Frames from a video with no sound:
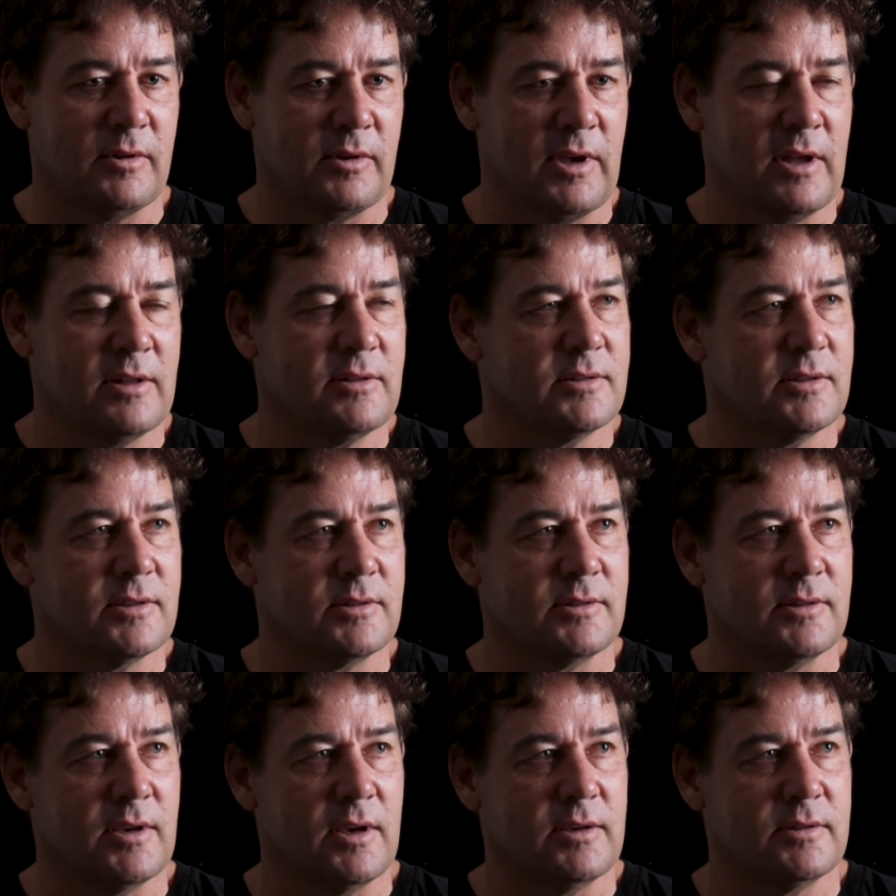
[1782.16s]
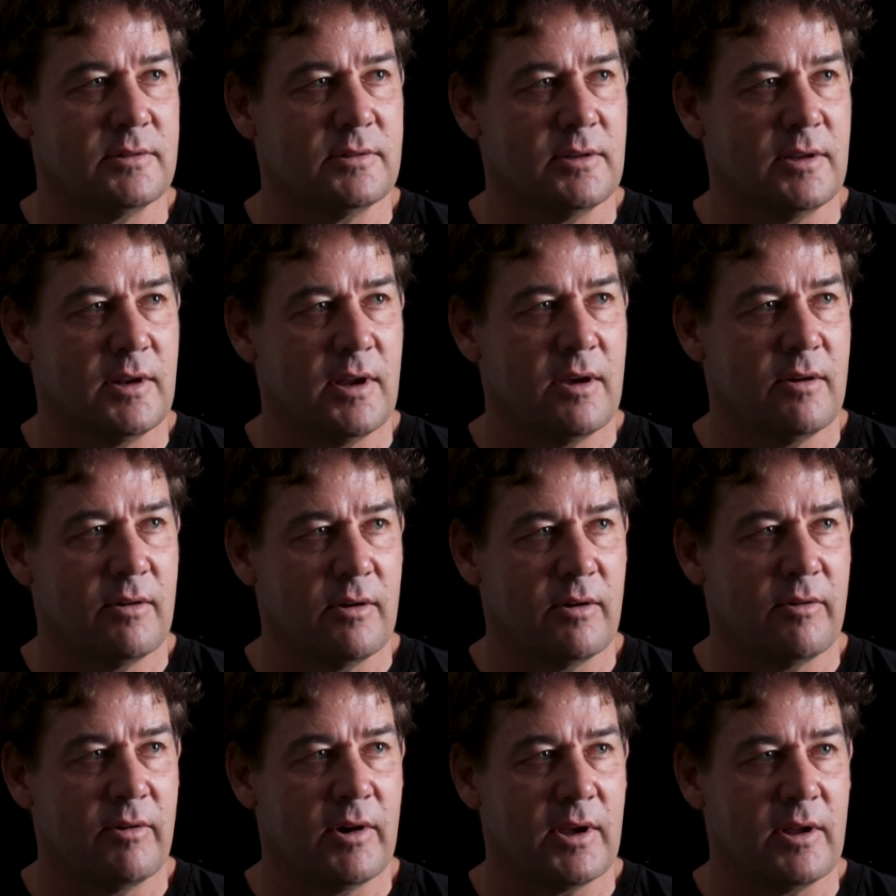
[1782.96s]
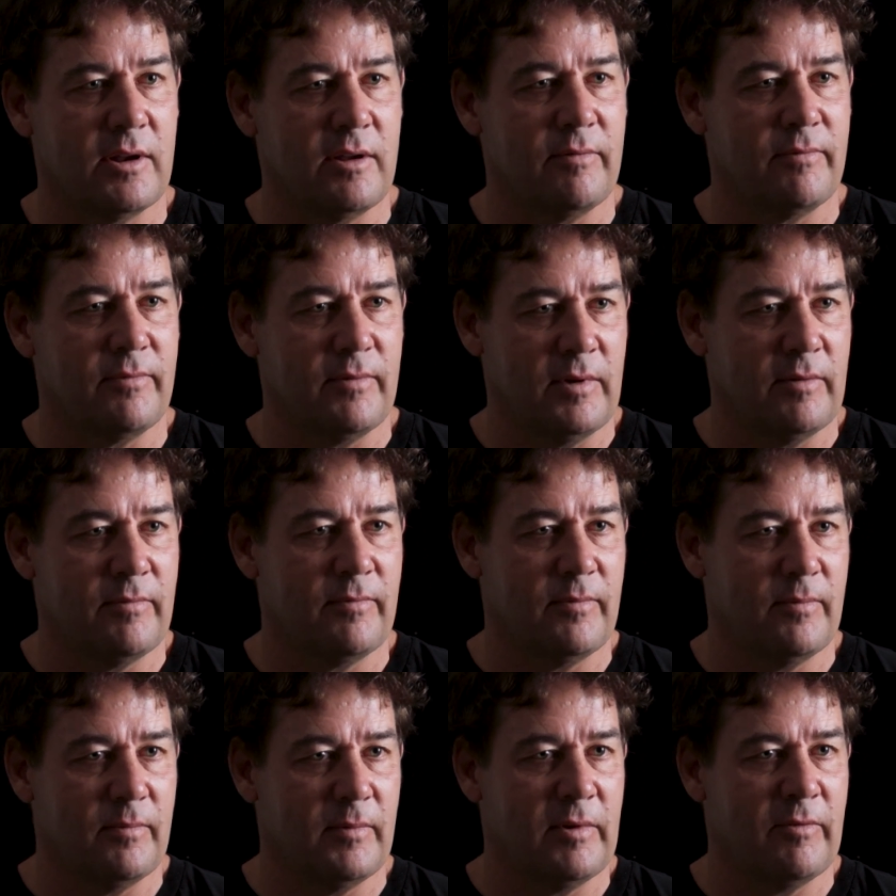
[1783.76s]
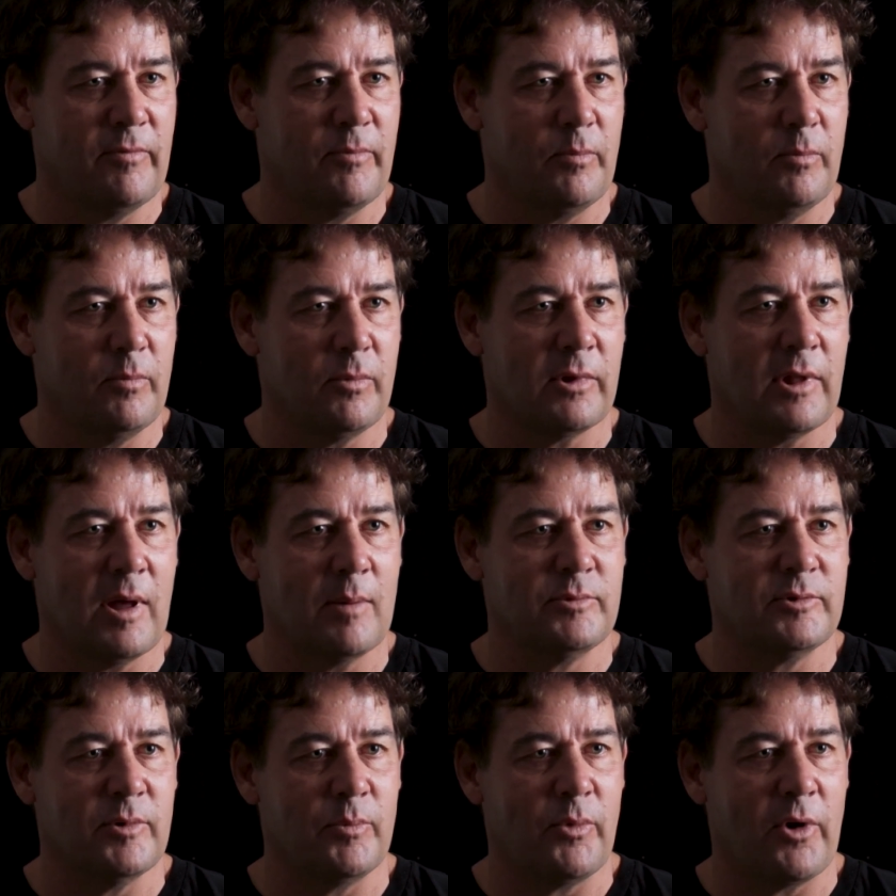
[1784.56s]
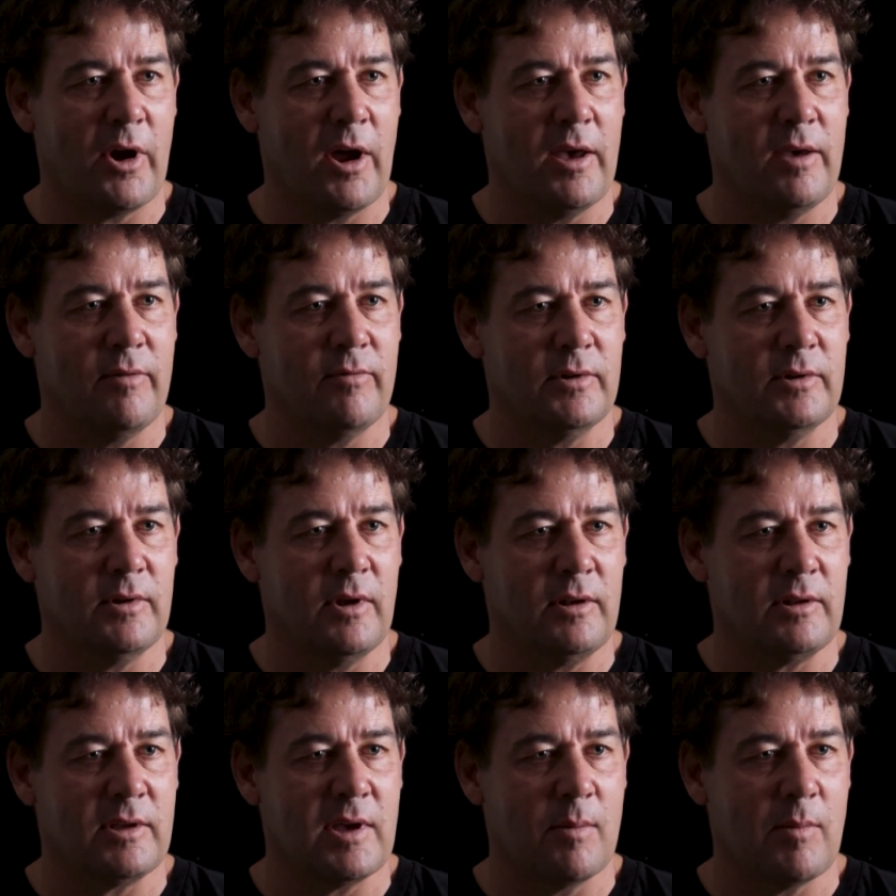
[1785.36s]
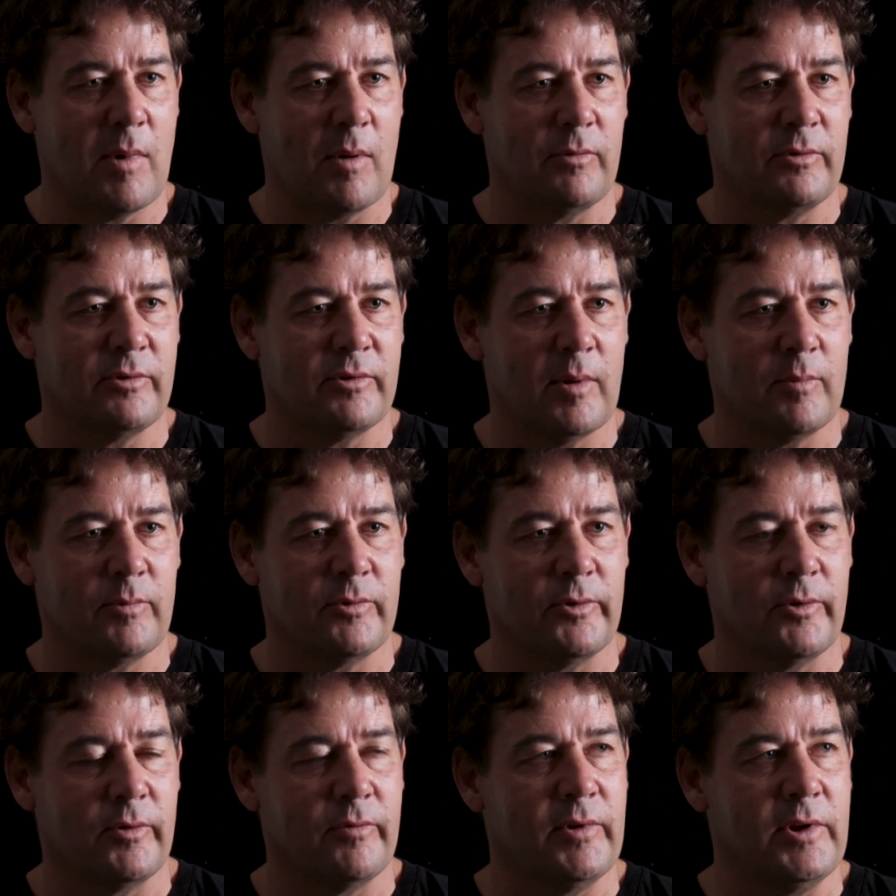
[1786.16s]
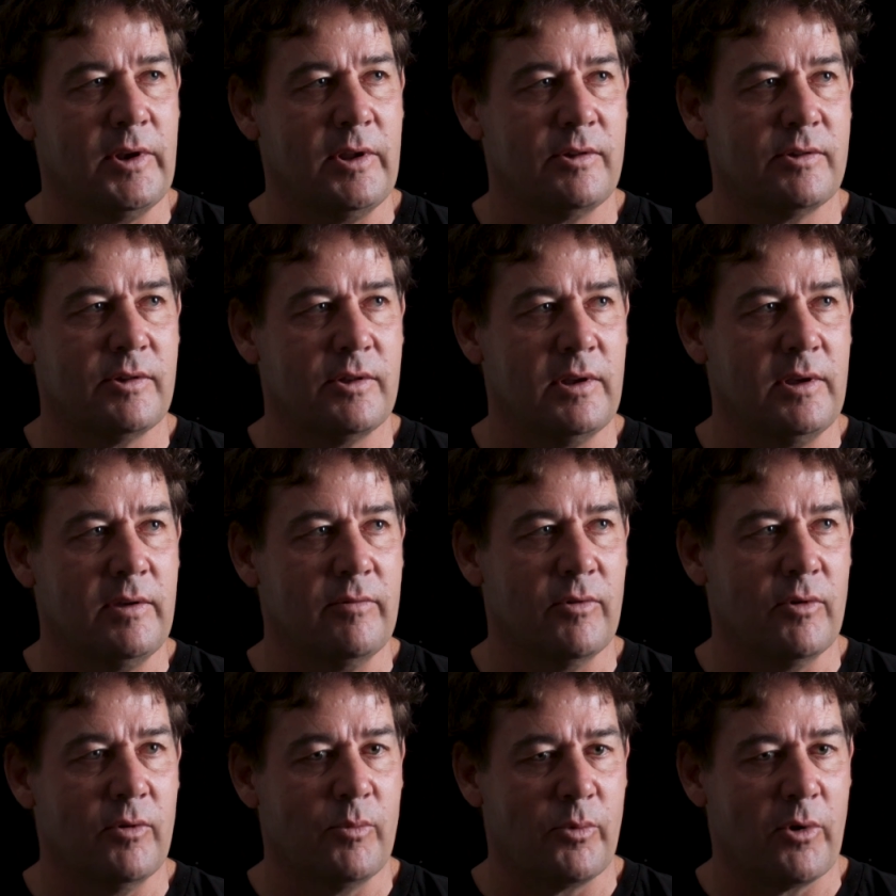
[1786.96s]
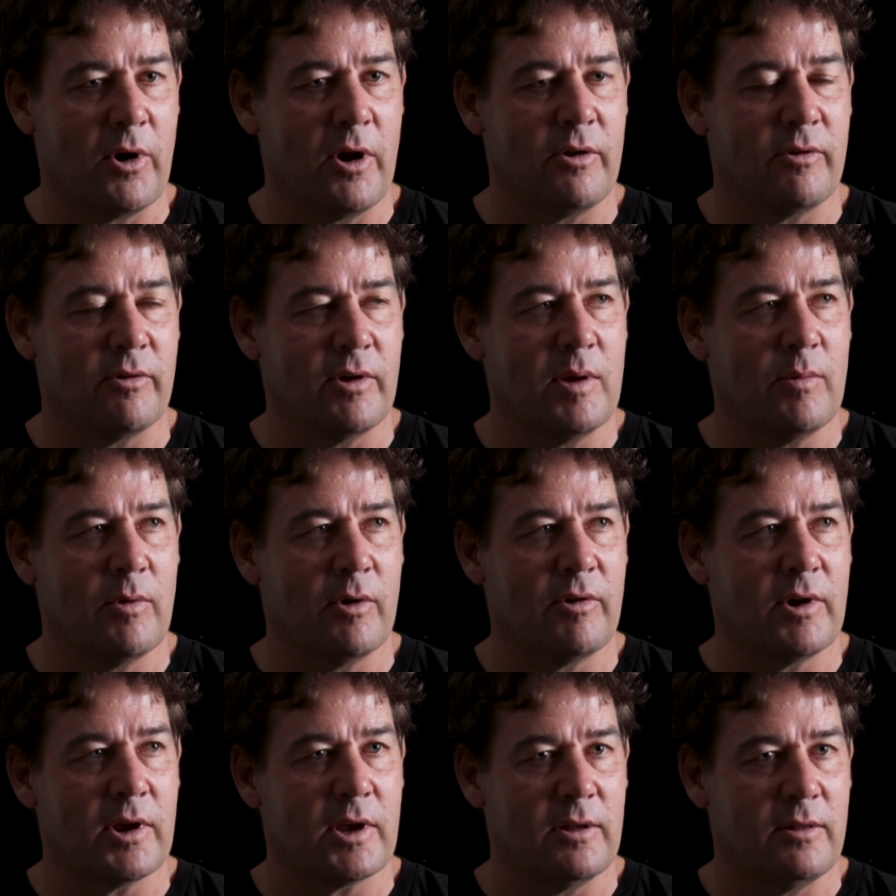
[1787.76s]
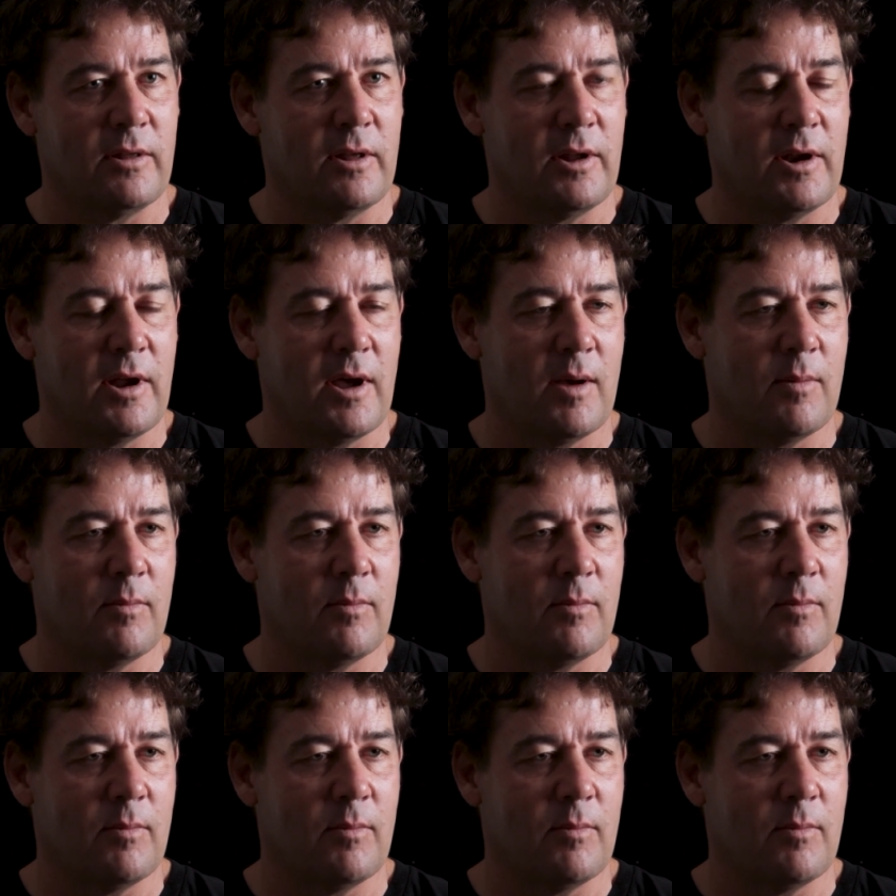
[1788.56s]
get success. You know, and I reckon if clubs are brave and come up with some sort of initiative or program, I reckon that